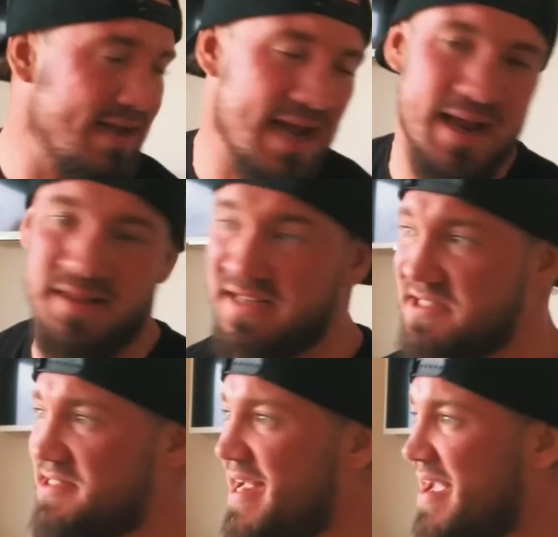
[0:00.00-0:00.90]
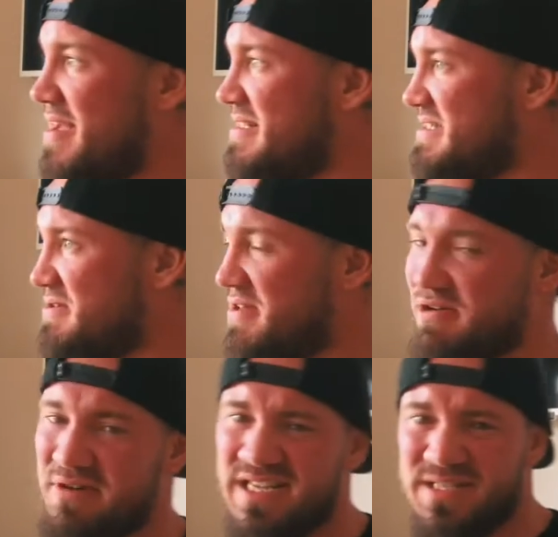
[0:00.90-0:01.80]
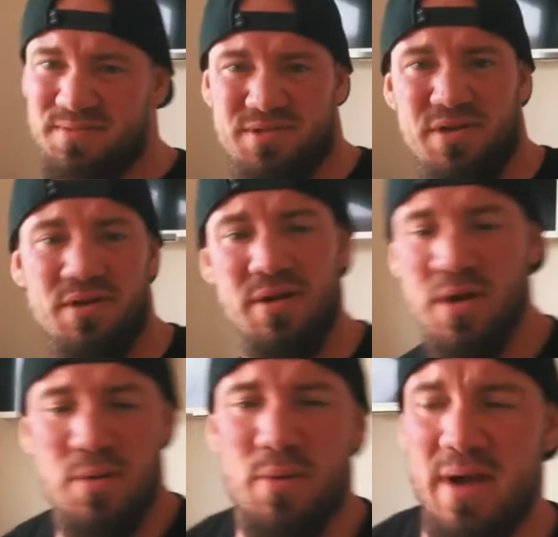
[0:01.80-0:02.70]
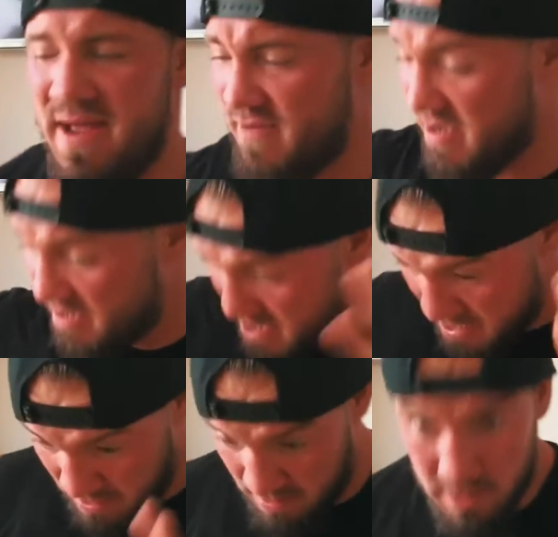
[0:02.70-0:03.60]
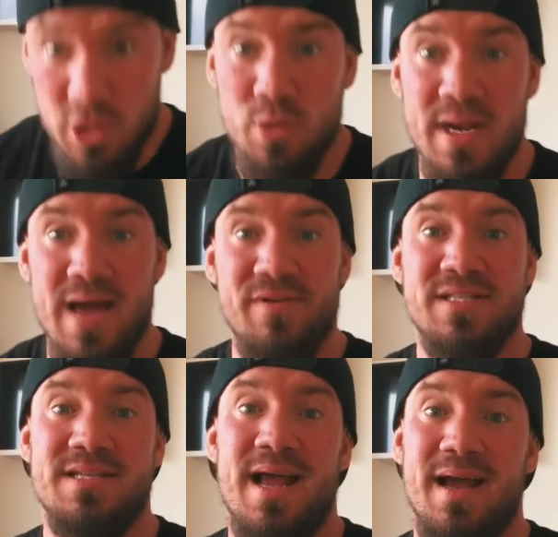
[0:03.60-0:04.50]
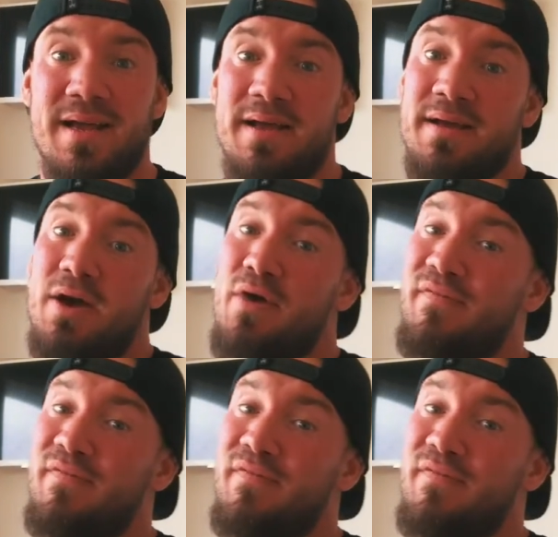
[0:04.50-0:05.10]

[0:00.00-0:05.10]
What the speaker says: get in the Snickers or the crisps or whatever, you can have a snack of